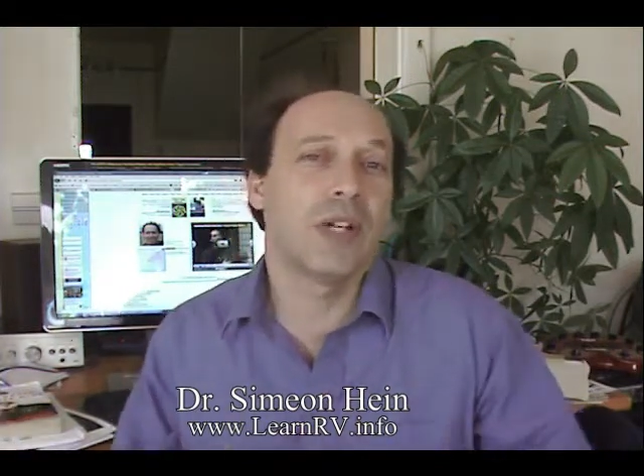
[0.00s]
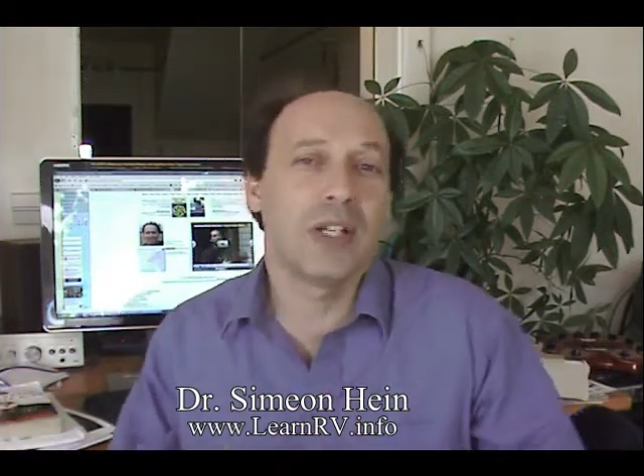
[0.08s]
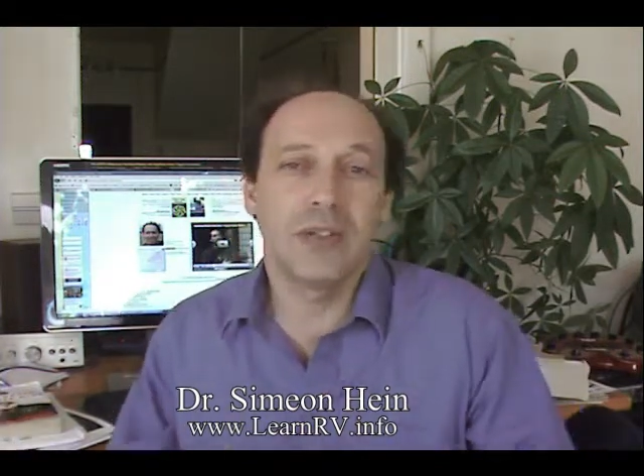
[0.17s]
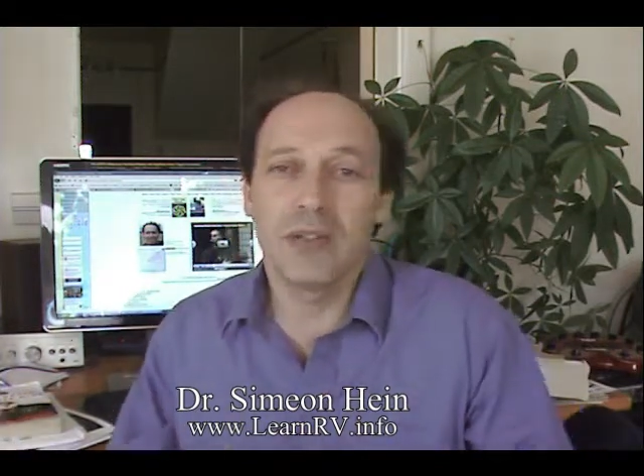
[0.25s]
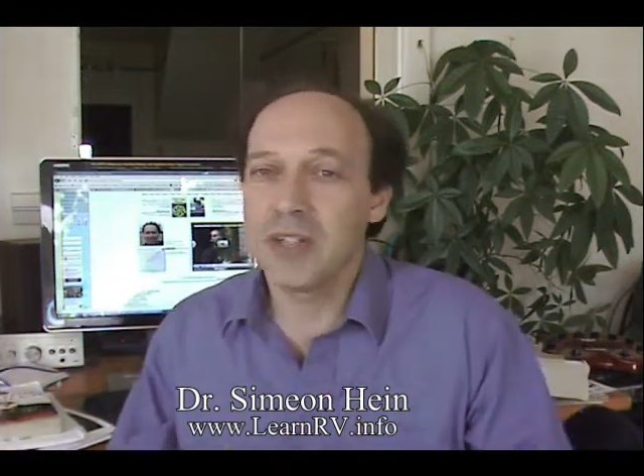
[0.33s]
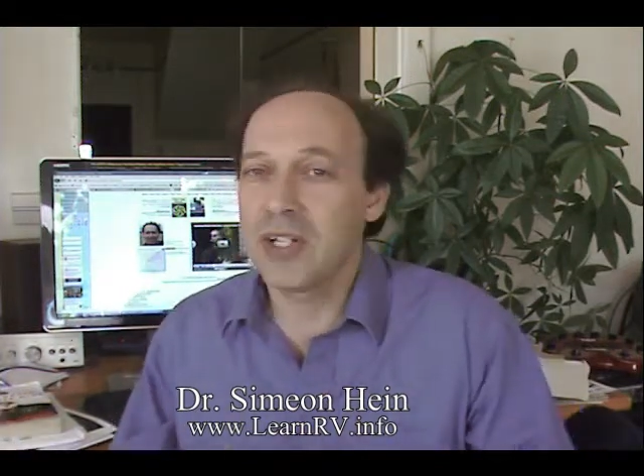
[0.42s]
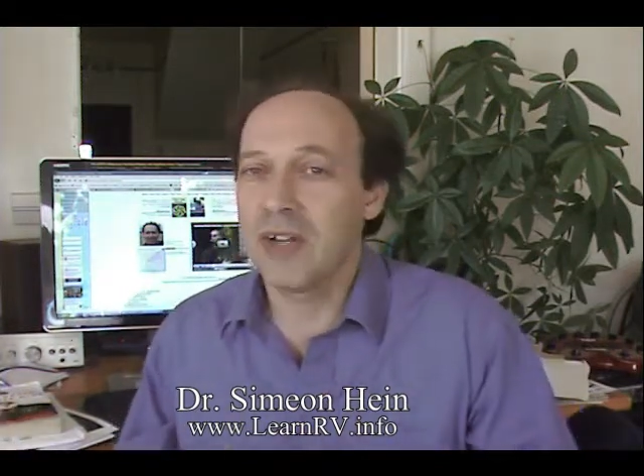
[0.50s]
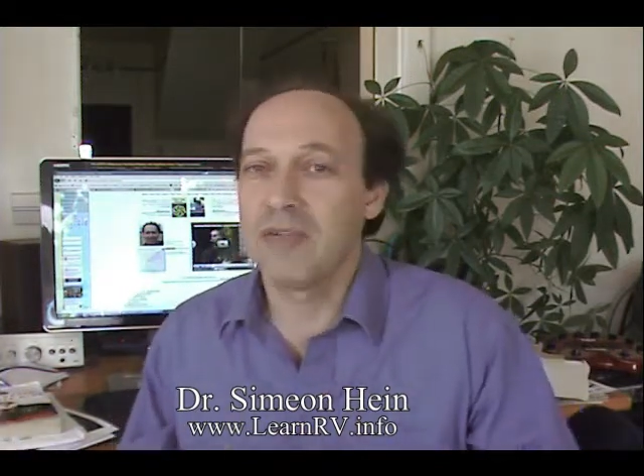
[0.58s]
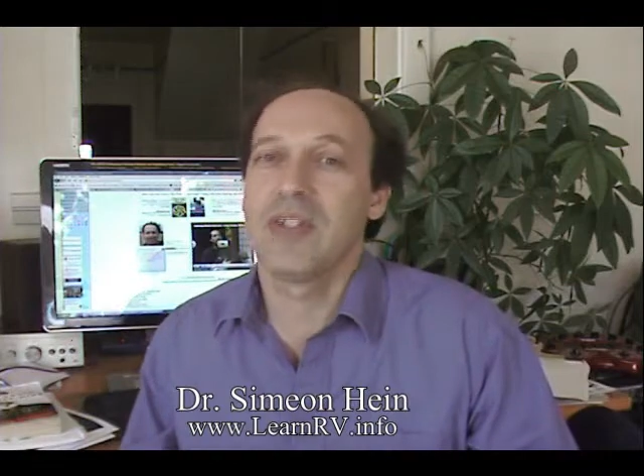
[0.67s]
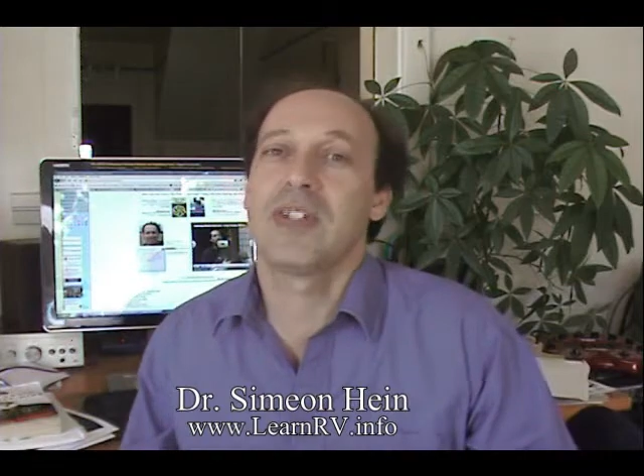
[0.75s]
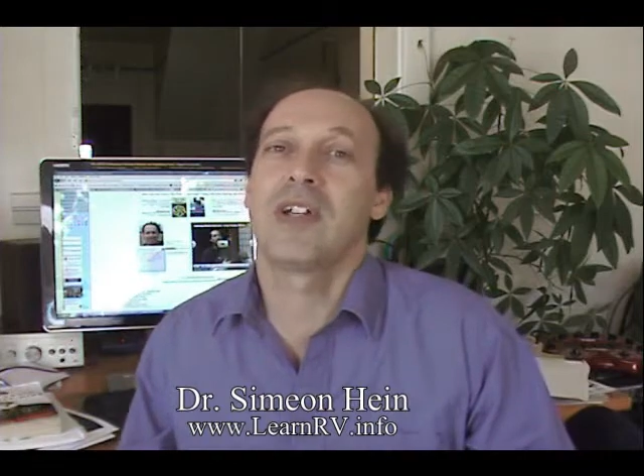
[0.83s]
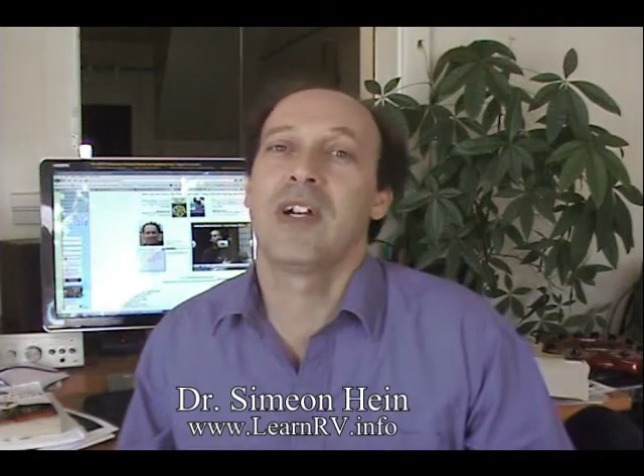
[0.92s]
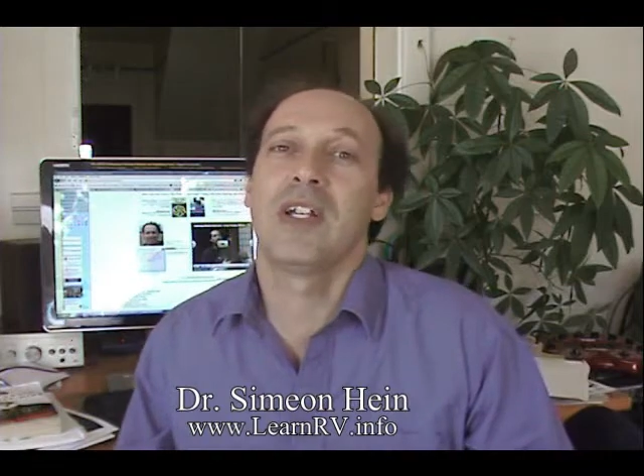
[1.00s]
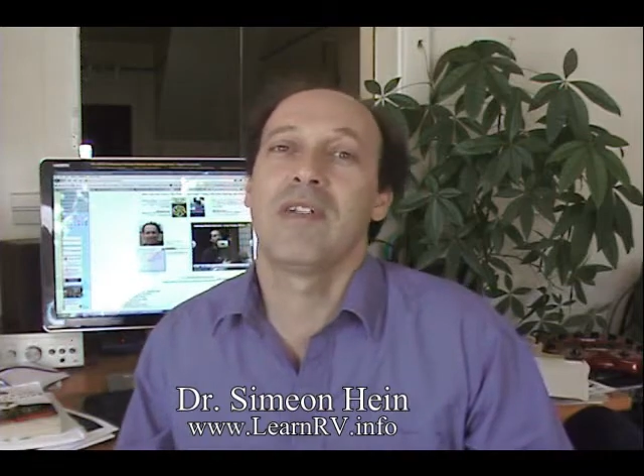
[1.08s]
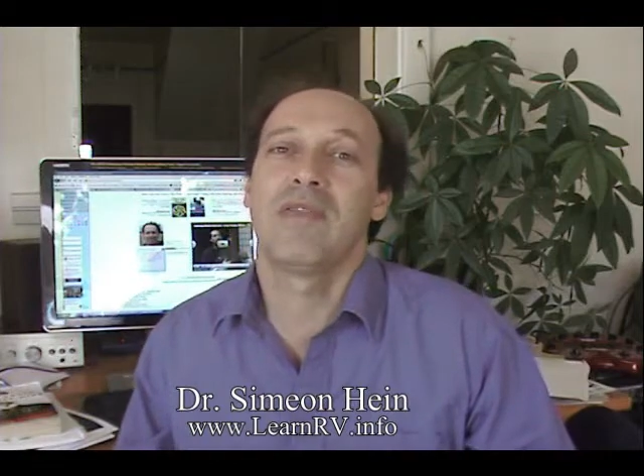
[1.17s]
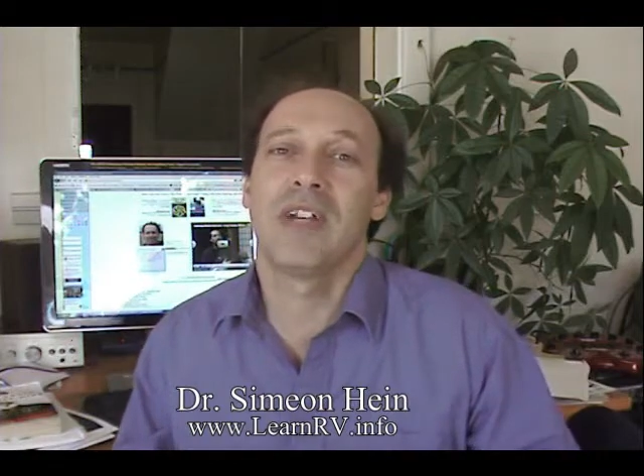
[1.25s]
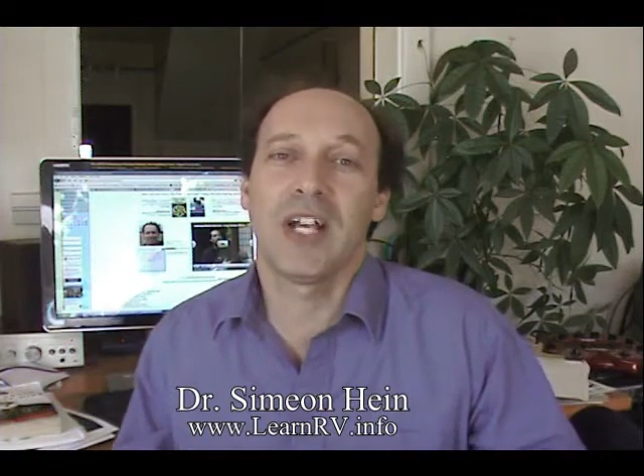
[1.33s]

and you just have this kind of